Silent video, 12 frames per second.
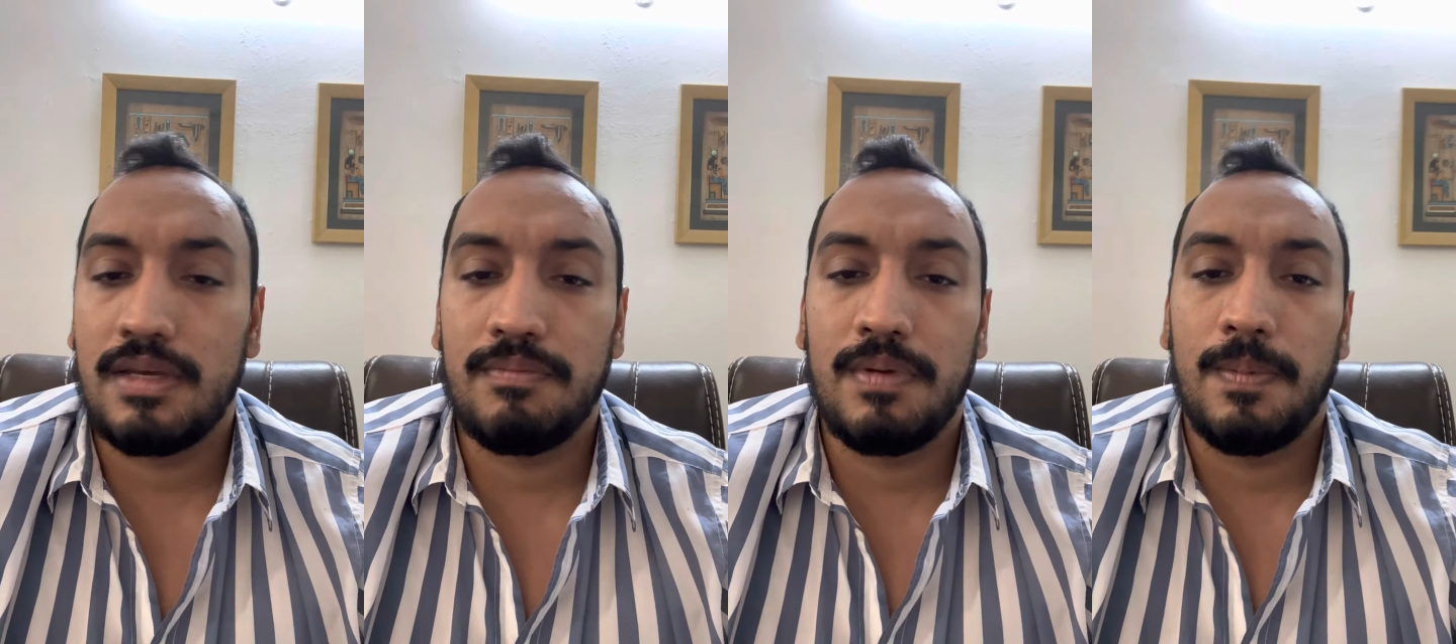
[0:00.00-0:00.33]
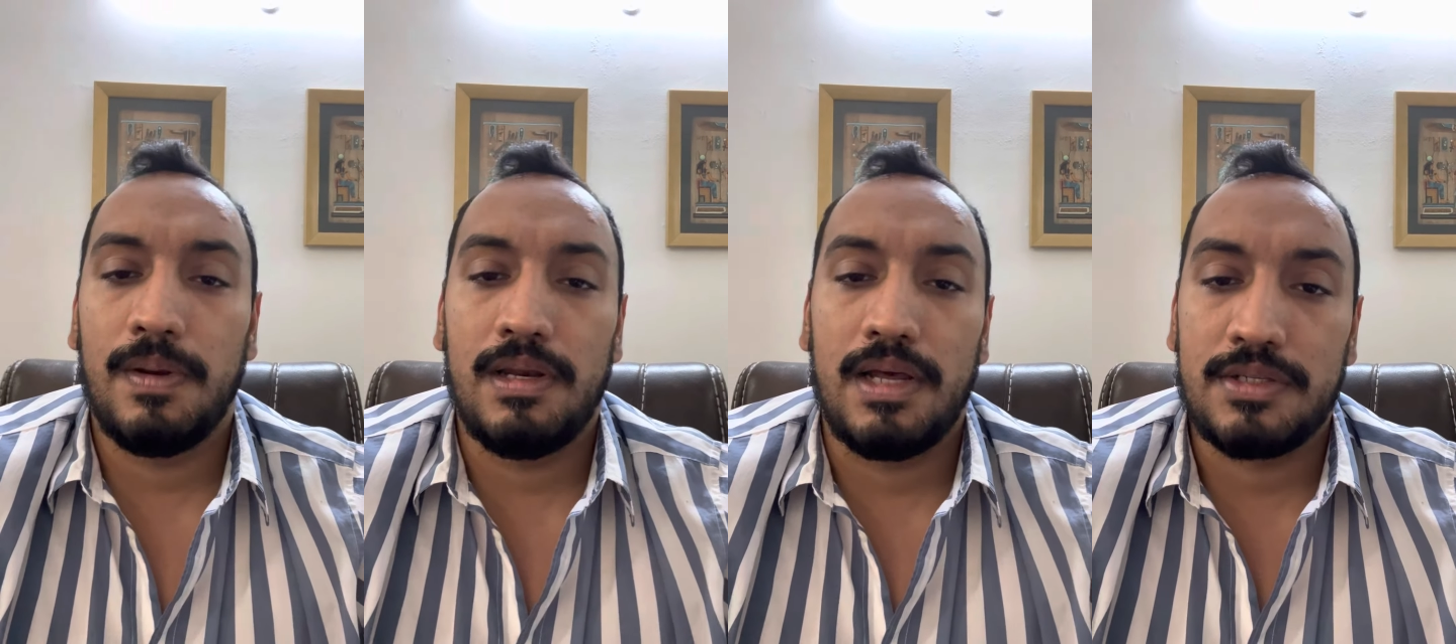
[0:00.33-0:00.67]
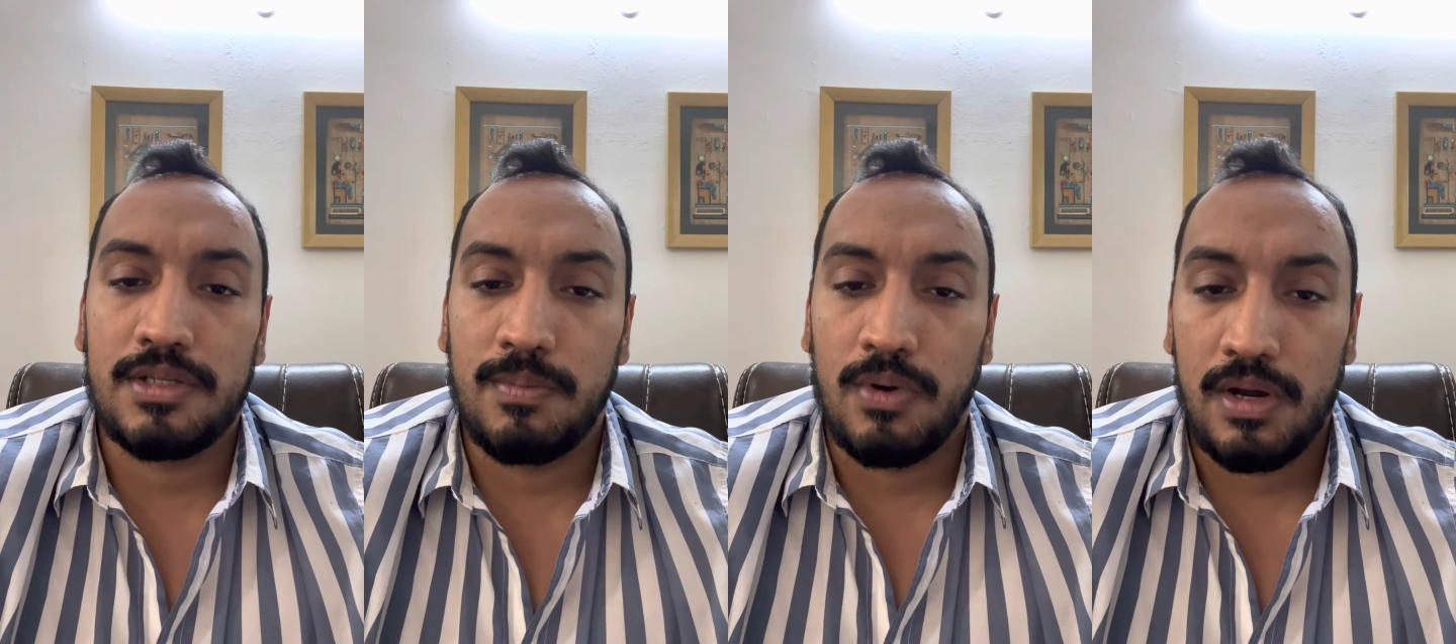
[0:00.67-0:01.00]
give people a
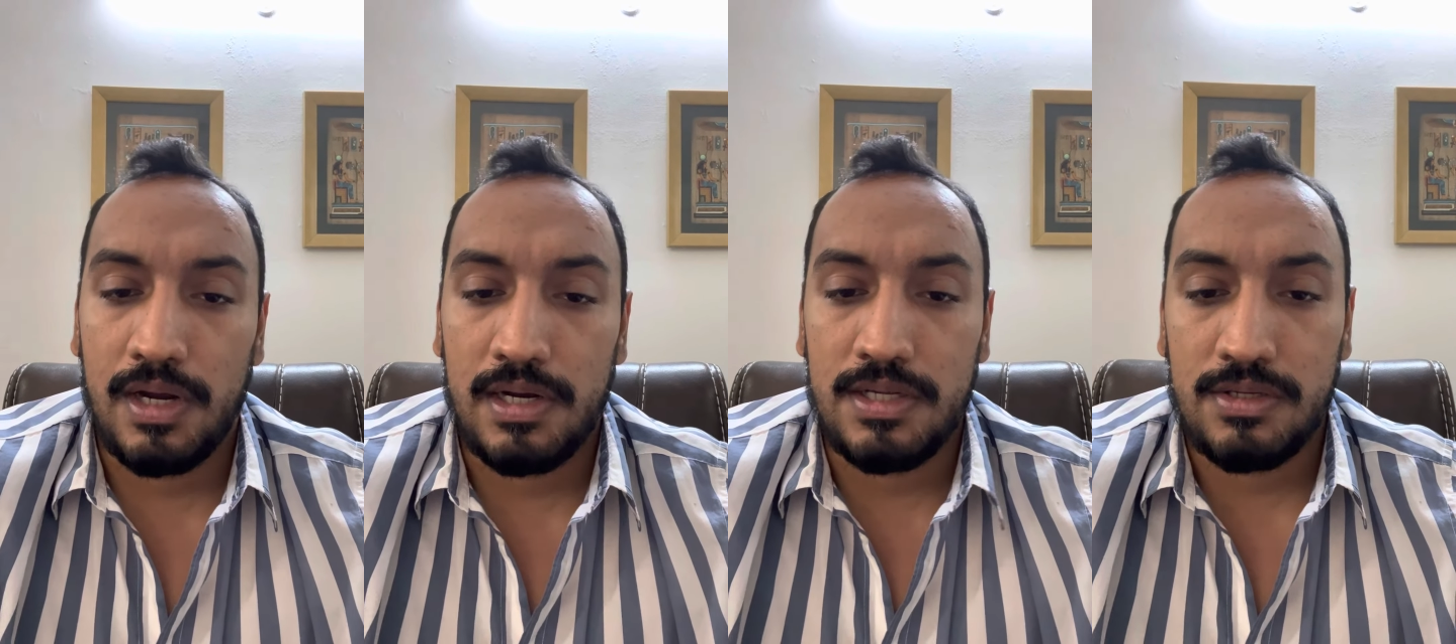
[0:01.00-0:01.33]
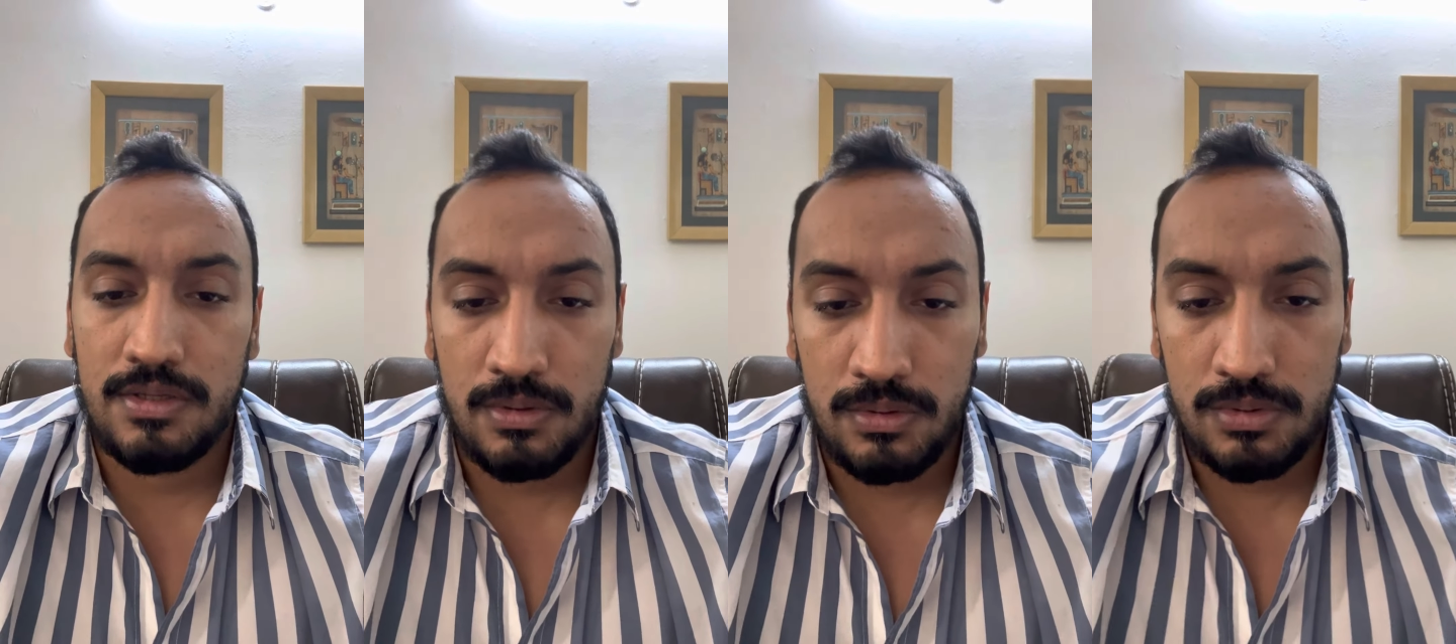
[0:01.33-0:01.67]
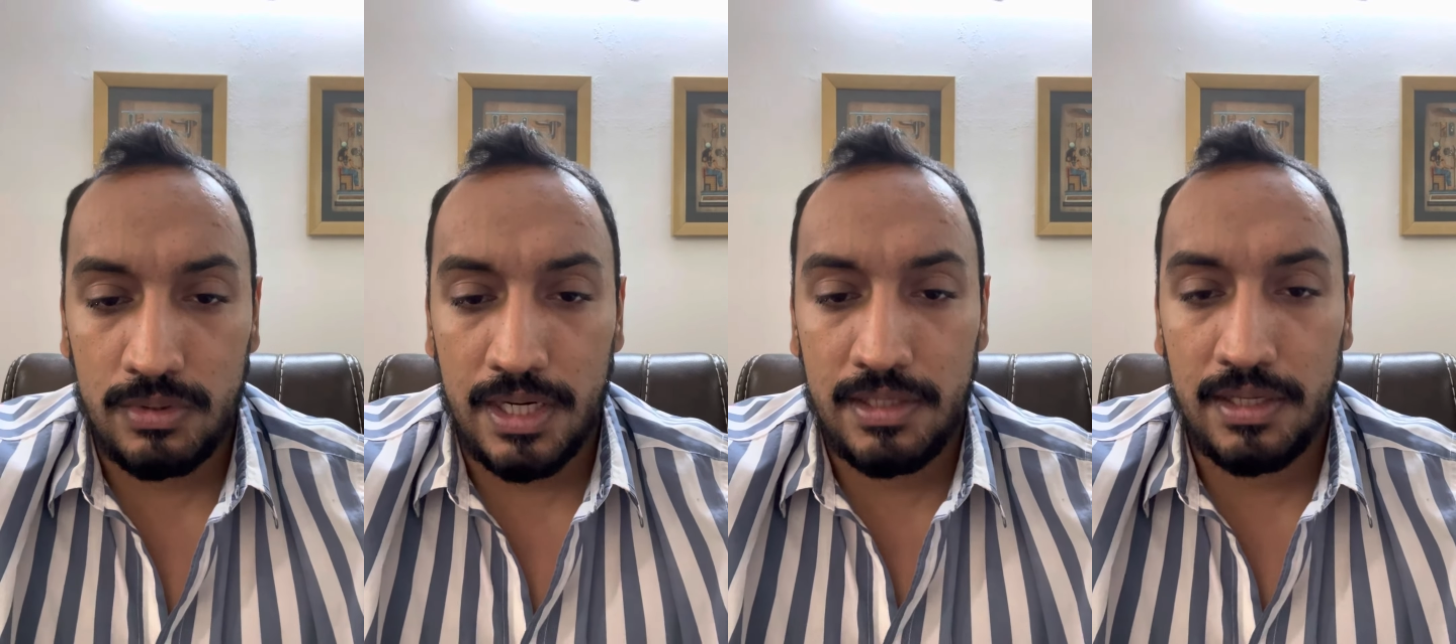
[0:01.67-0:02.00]
larger bottle at least. You know, so
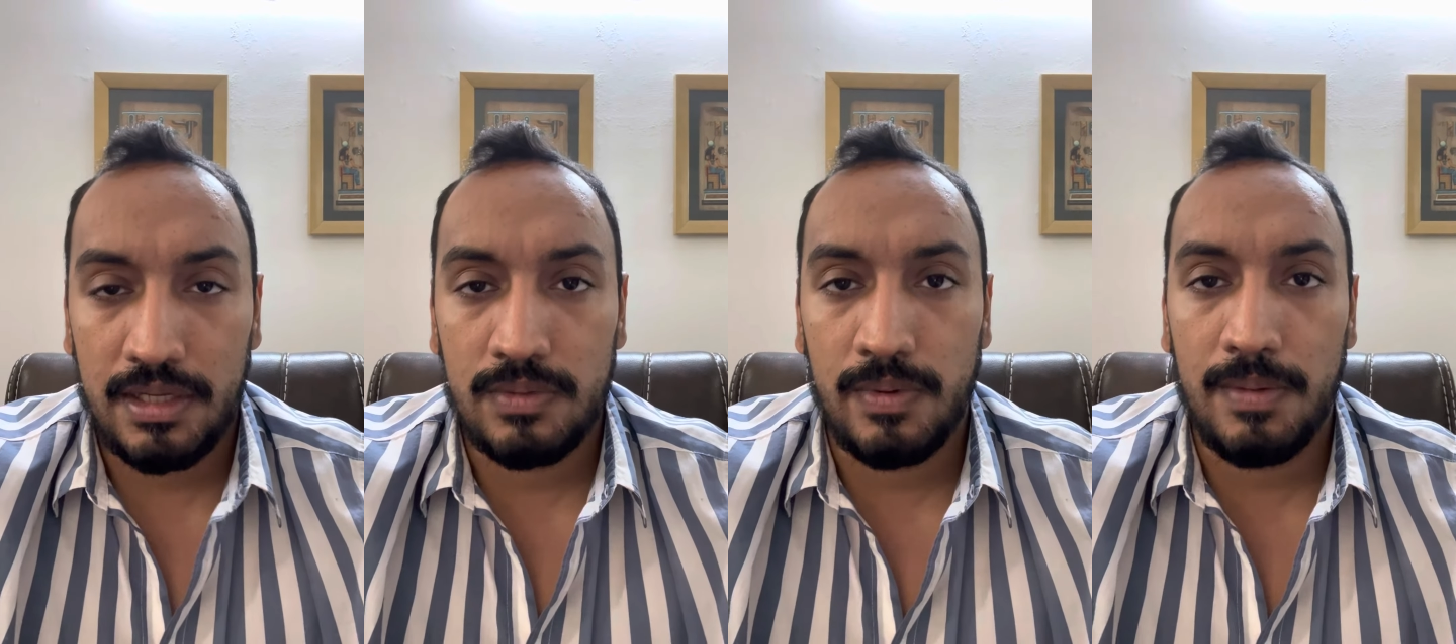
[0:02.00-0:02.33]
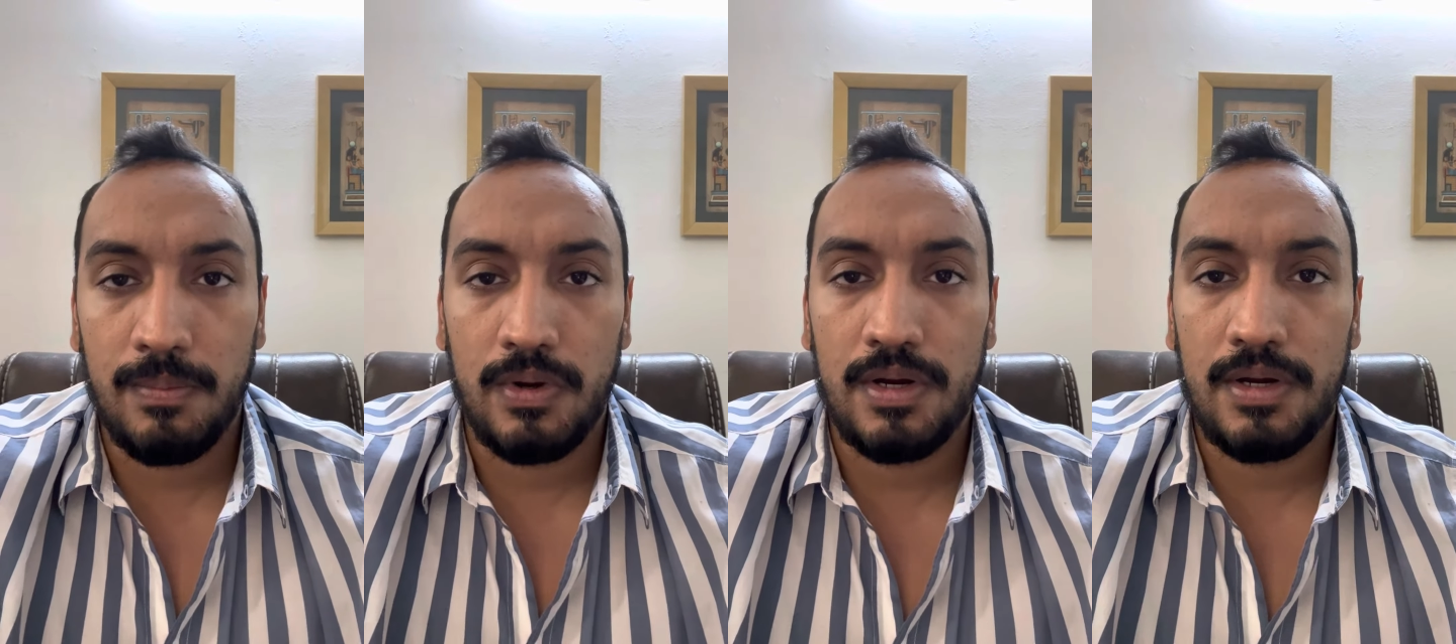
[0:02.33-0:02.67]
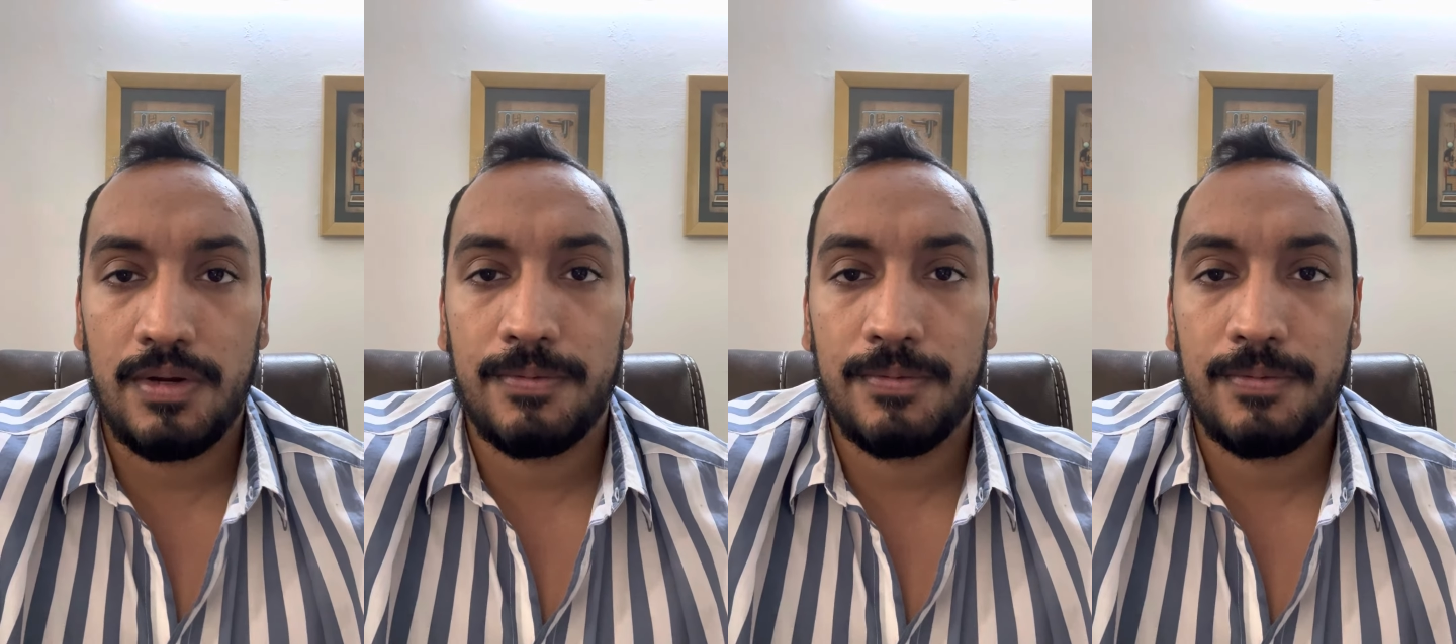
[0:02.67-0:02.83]
that thing is very important.